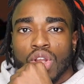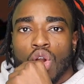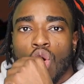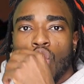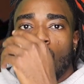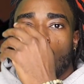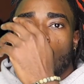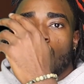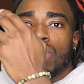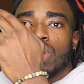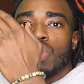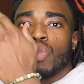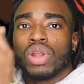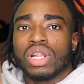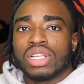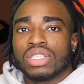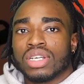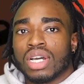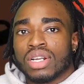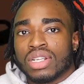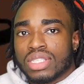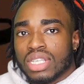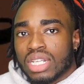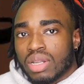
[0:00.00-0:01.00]
Or be willing
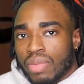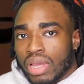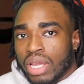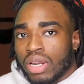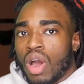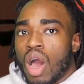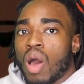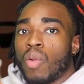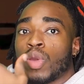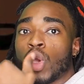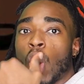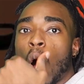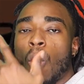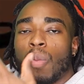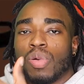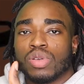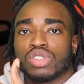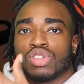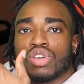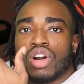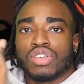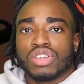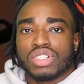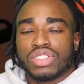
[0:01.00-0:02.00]
to understand the man, or be open
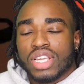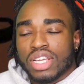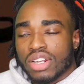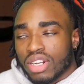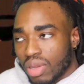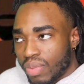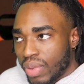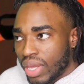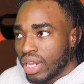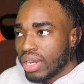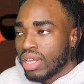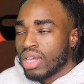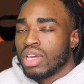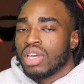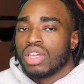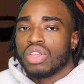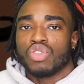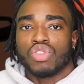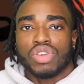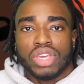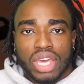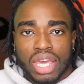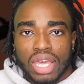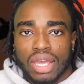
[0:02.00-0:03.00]
to understanding the man.
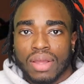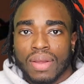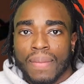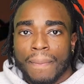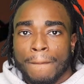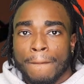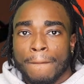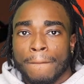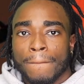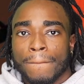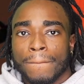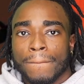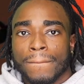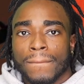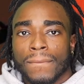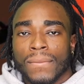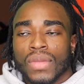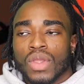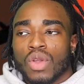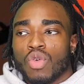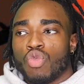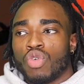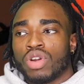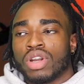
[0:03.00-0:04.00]
You can't
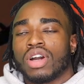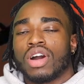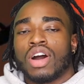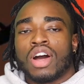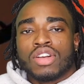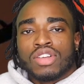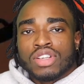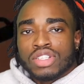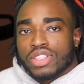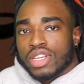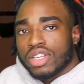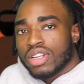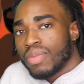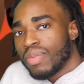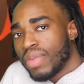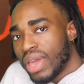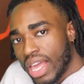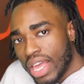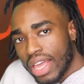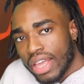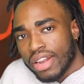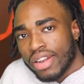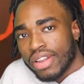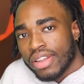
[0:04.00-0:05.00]
want to understand a
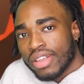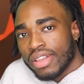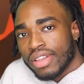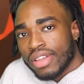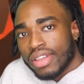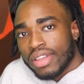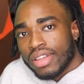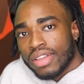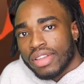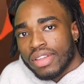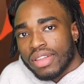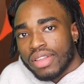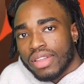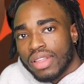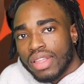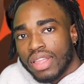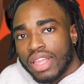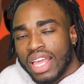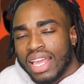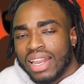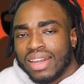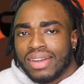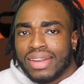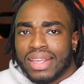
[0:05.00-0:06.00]
man
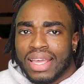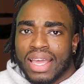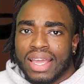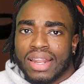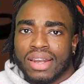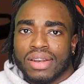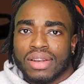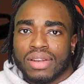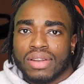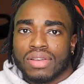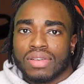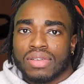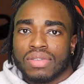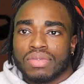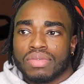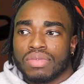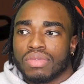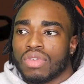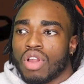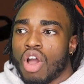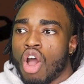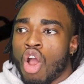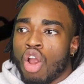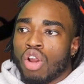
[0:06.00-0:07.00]
and then
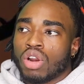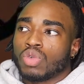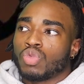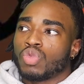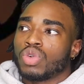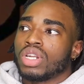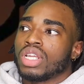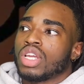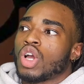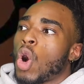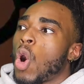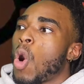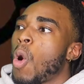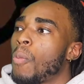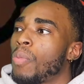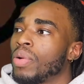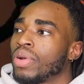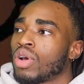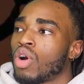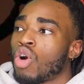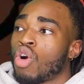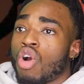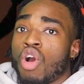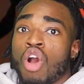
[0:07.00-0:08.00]
aren't really
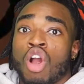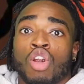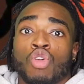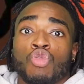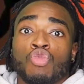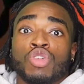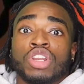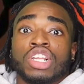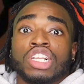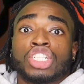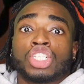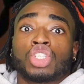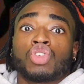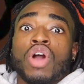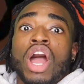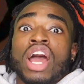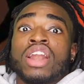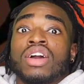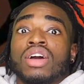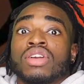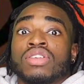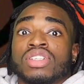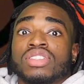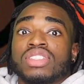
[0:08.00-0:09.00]
open or aren't really trying
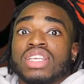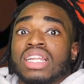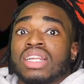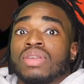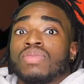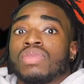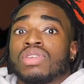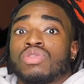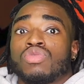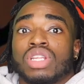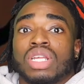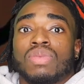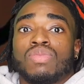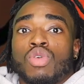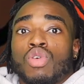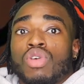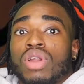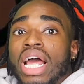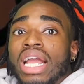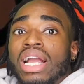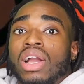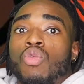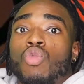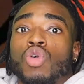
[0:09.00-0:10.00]
to understand him. It's really more
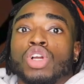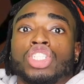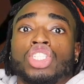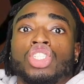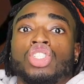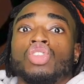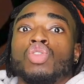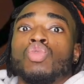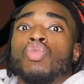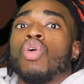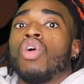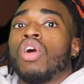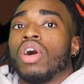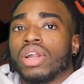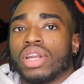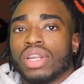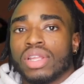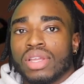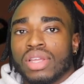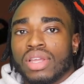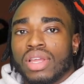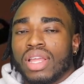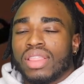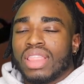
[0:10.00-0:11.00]
like what you want.
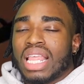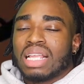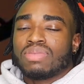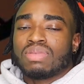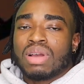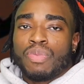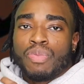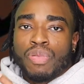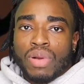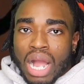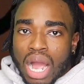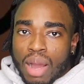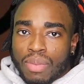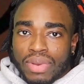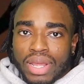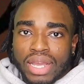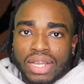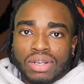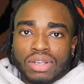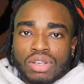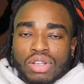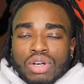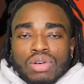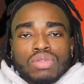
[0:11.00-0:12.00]
And that's my problem.
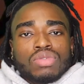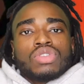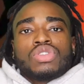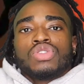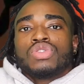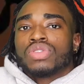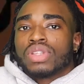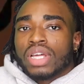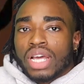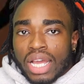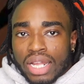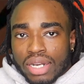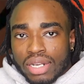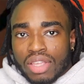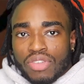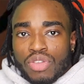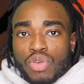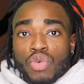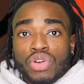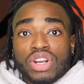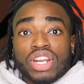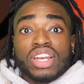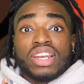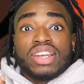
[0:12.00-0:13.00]
Like, don't do that. If
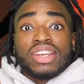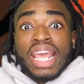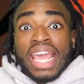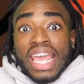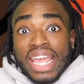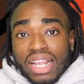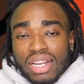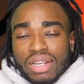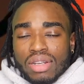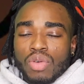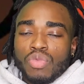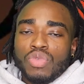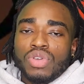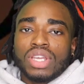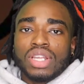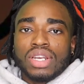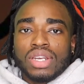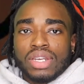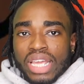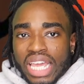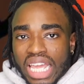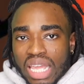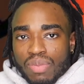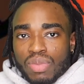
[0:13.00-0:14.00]
you want to date, then we
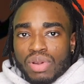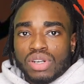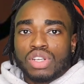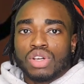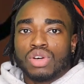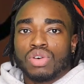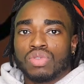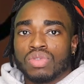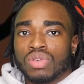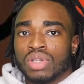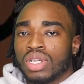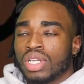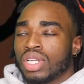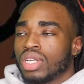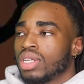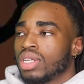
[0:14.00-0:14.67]
could date, but don't